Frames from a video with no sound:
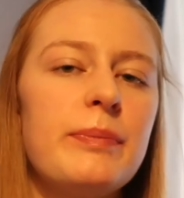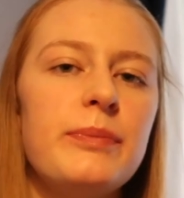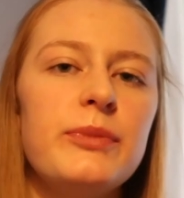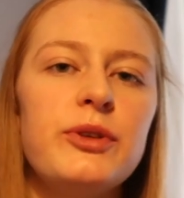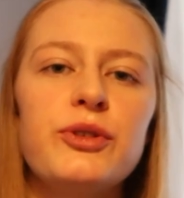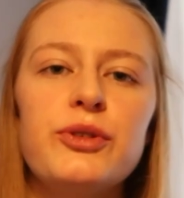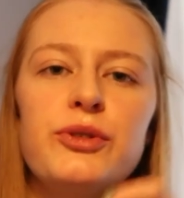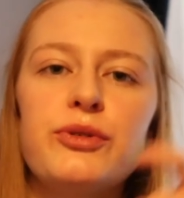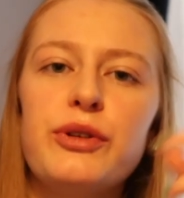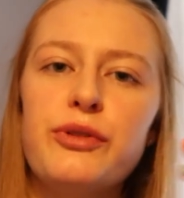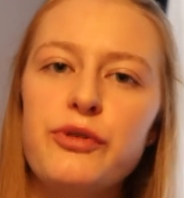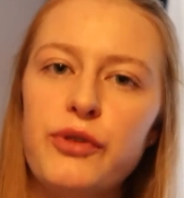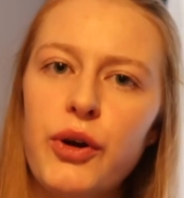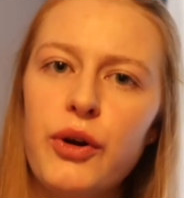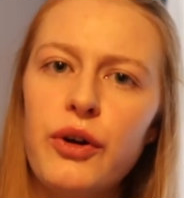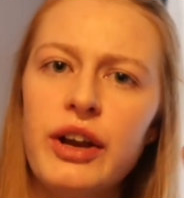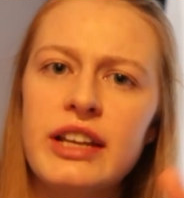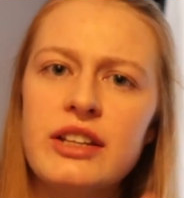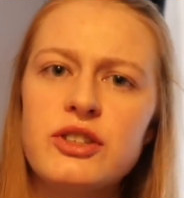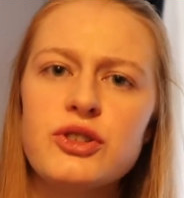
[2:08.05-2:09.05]
you're
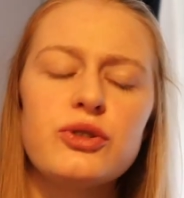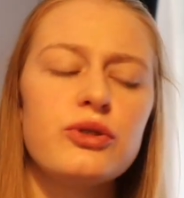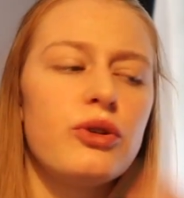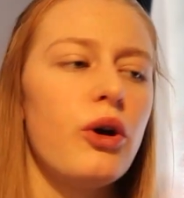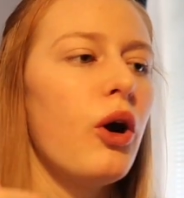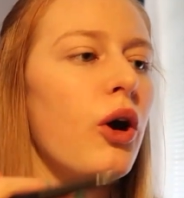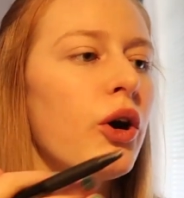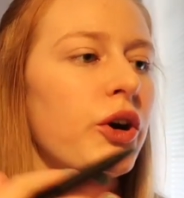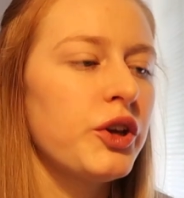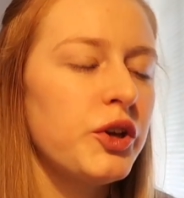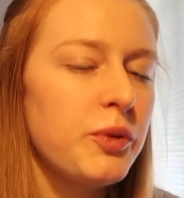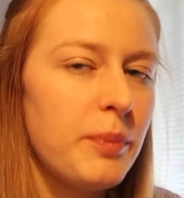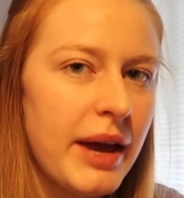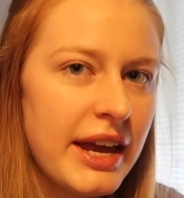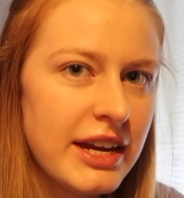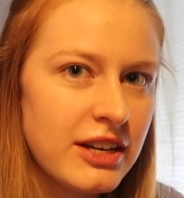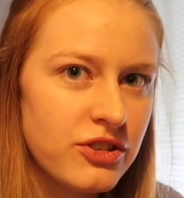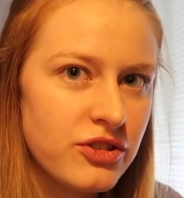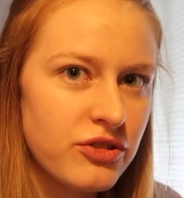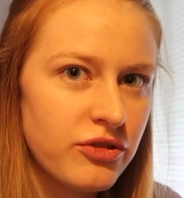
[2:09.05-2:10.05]
referring to
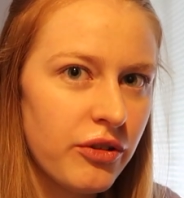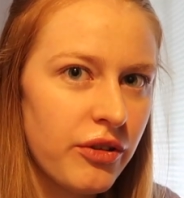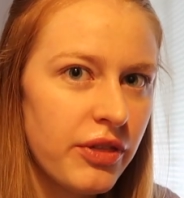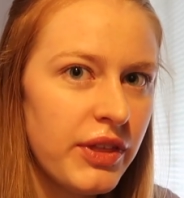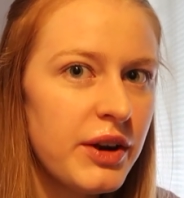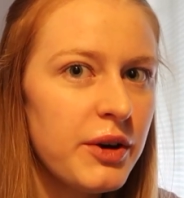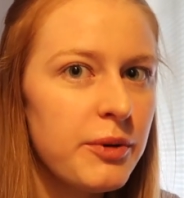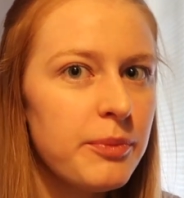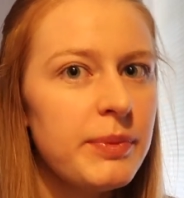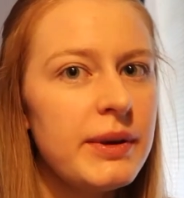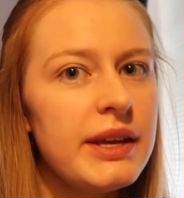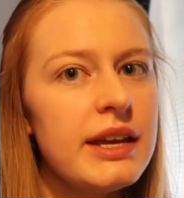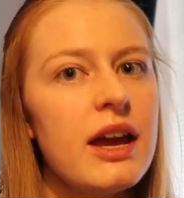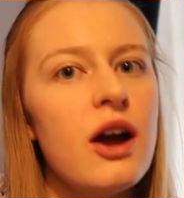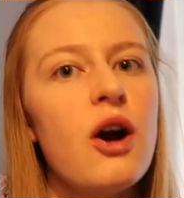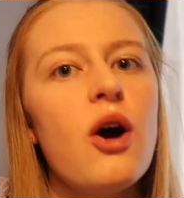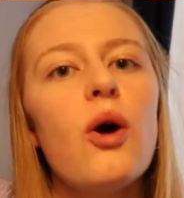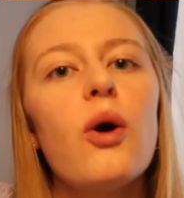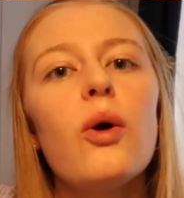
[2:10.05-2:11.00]
occupational therapy